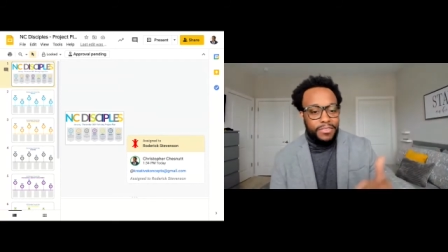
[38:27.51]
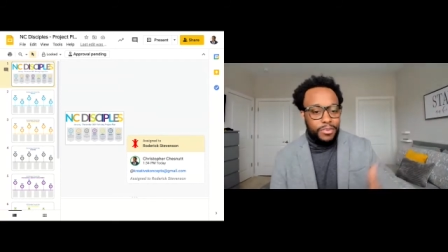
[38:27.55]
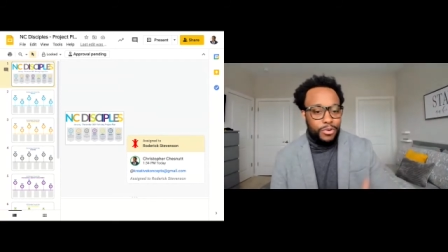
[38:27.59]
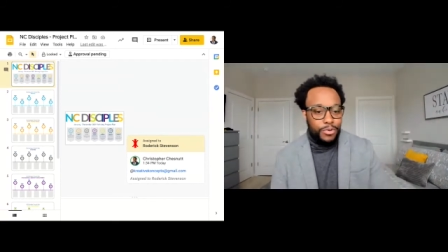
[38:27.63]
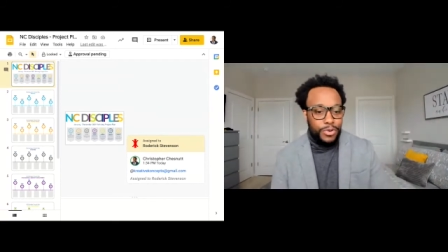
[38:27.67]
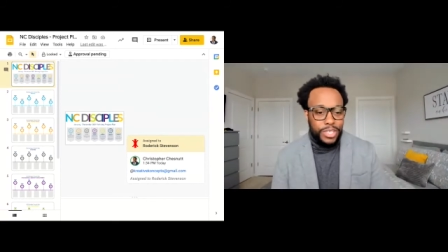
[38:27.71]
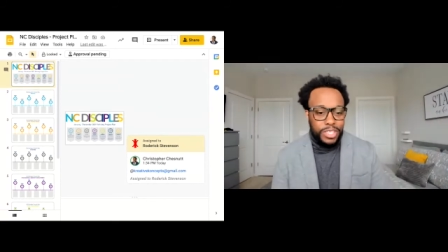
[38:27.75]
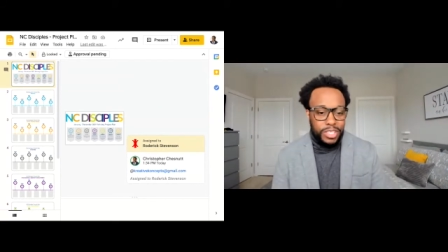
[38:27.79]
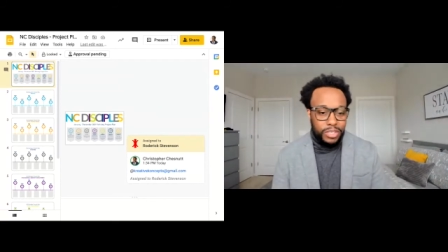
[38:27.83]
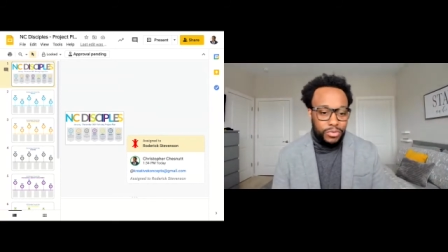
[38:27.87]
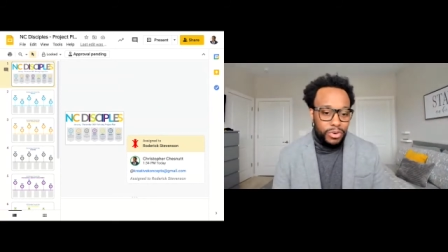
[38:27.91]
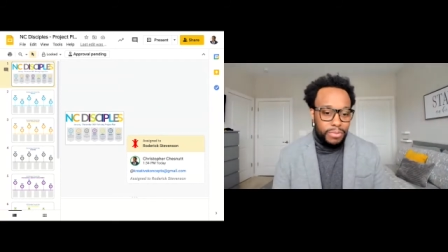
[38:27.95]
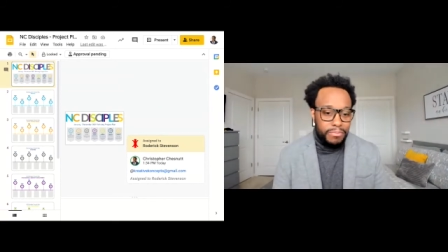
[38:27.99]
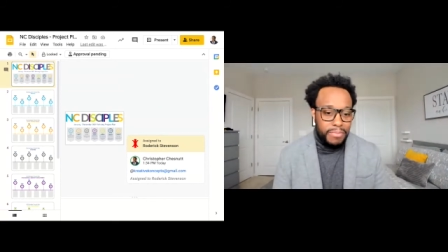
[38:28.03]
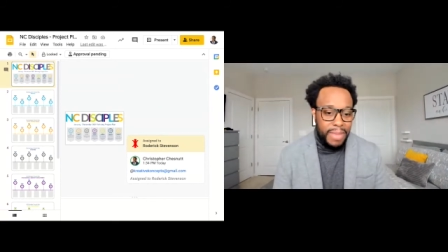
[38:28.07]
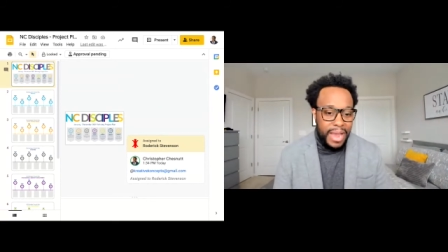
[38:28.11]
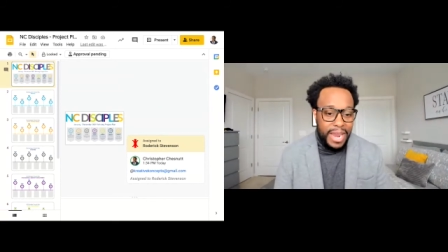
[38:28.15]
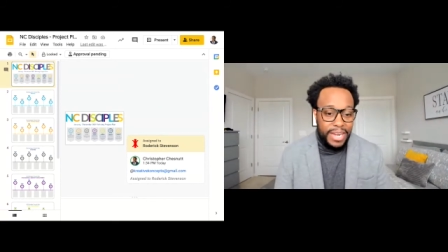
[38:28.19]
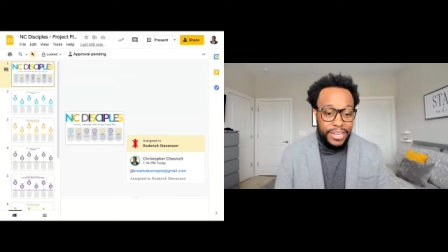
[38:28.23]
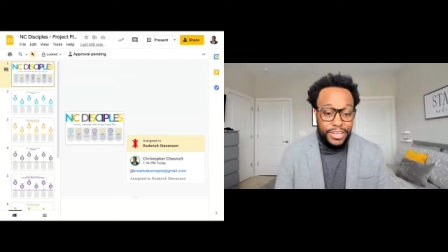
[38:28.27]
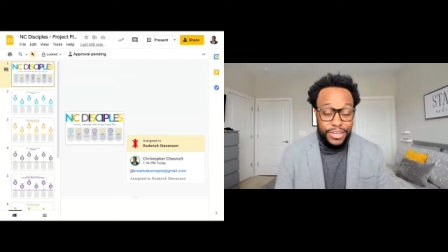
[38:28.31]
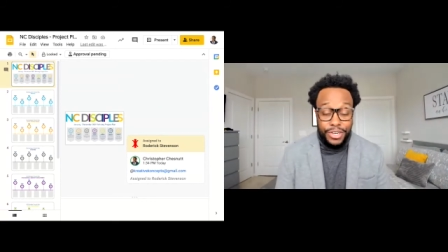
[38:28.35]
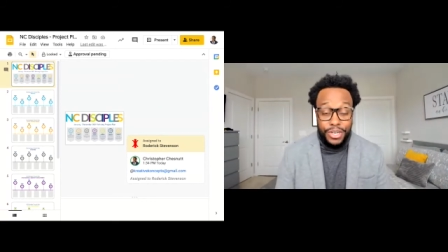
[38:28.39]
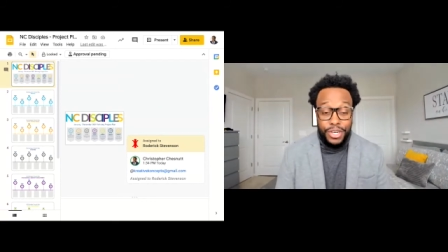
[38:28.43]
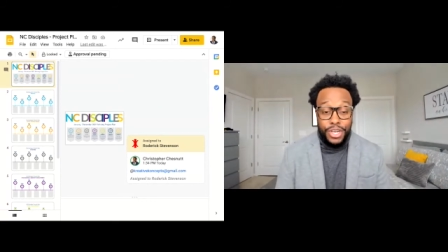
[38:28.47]
Chris a
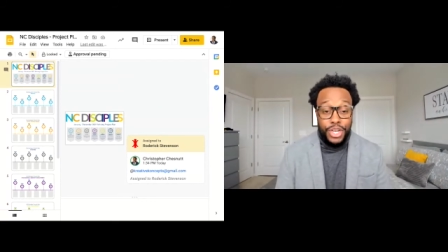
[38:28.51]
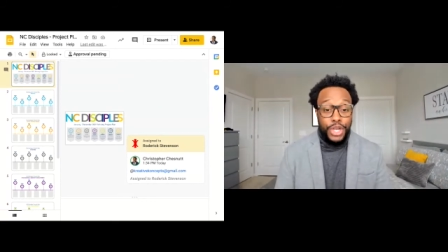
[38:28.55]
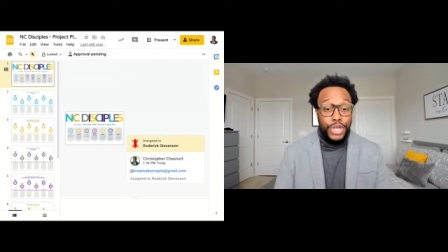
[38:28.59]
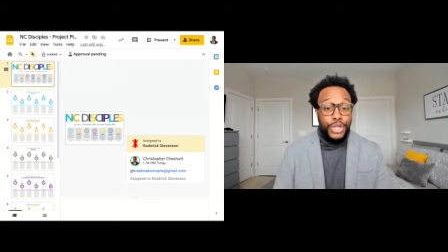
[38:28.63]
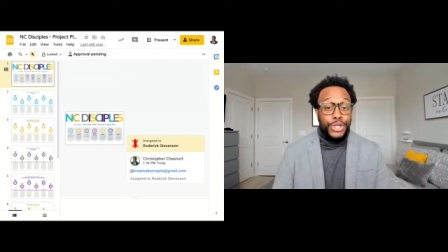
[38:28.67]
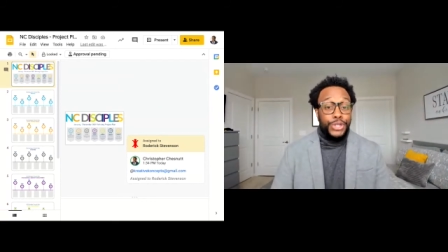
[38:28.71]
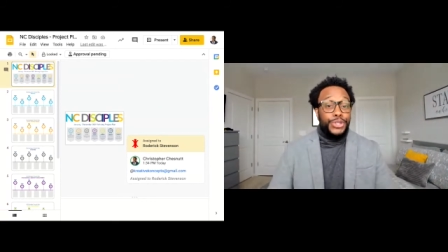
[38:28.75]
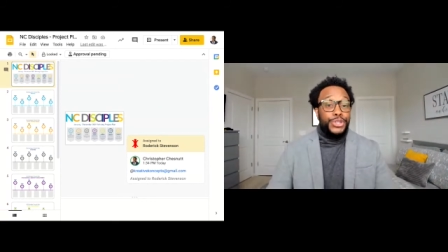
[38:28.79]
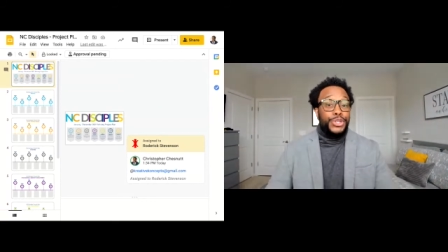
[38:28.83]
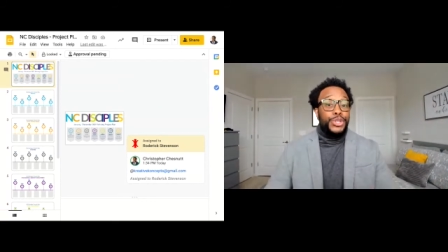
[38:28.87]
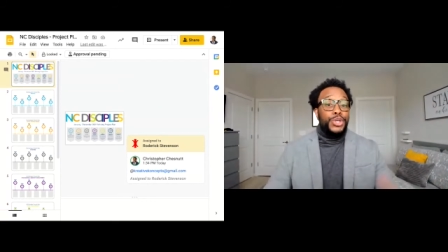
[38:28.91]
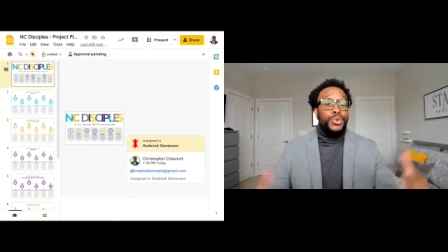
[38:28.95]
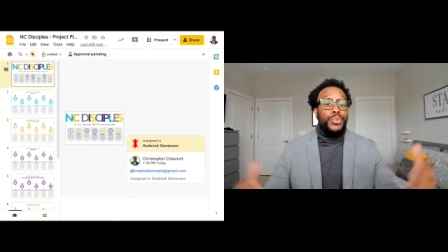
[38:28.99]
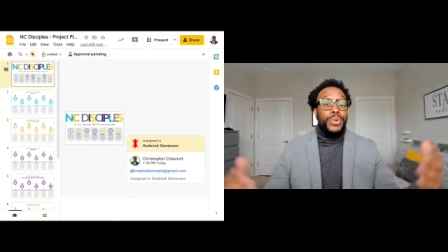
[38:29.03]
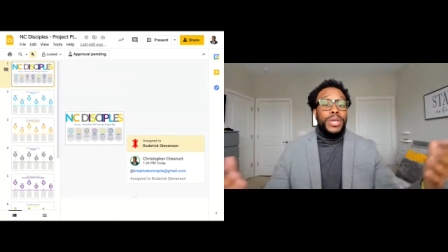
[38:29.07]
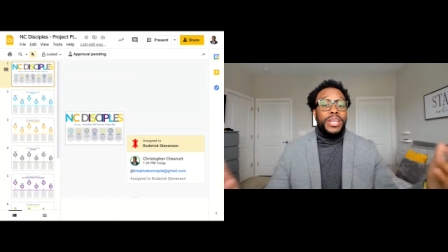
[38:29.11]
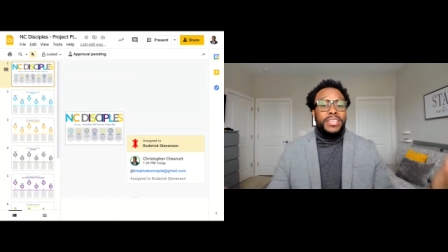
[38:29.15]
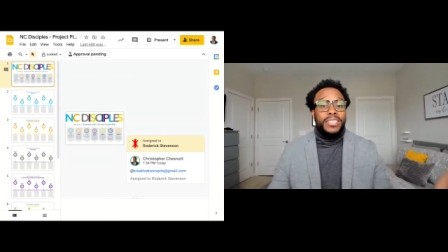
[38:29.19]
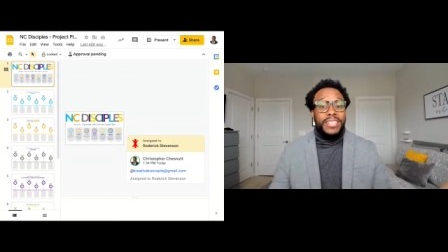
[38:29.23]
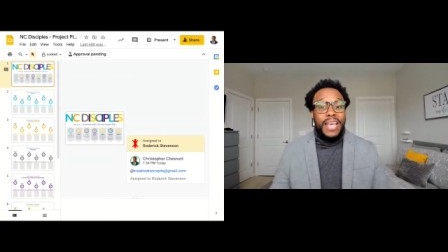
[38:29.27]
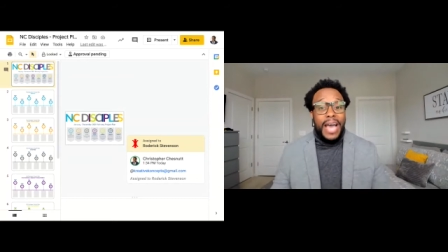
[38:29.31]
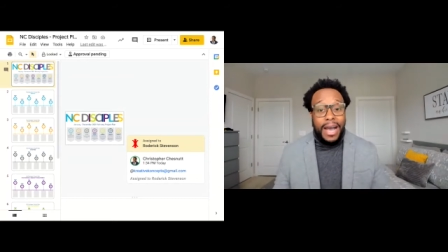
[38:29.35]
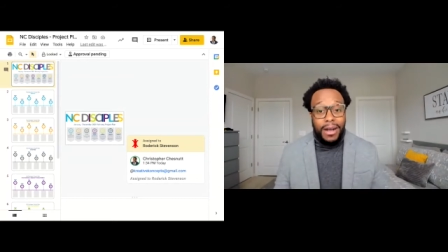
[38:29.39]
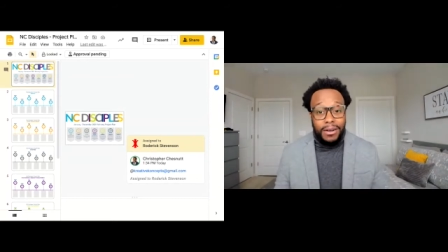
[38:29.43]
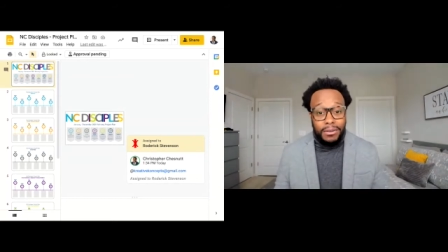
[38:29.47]
reminder 2 weeks
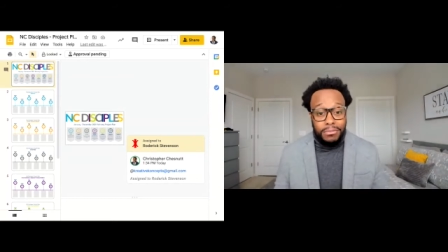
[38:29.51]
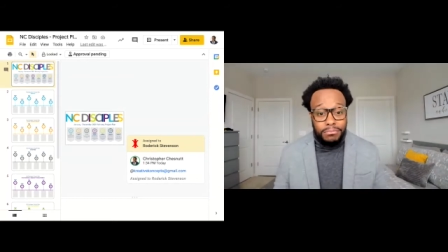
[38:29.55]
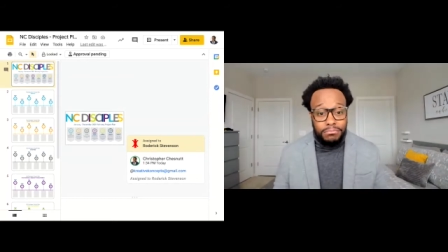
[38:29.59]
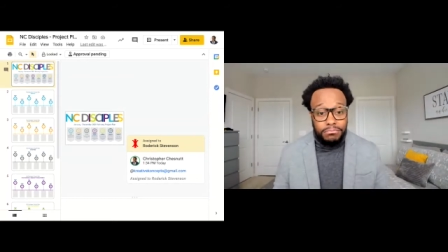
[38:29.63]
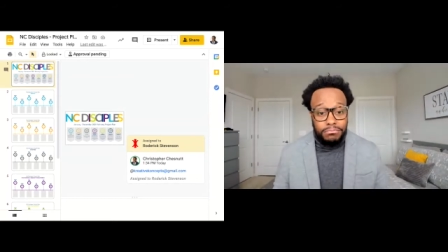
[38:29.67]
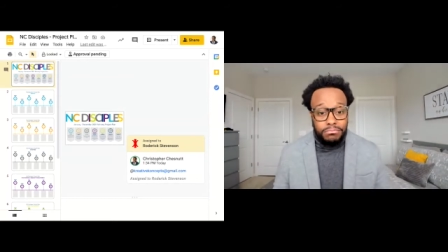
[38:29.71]
out.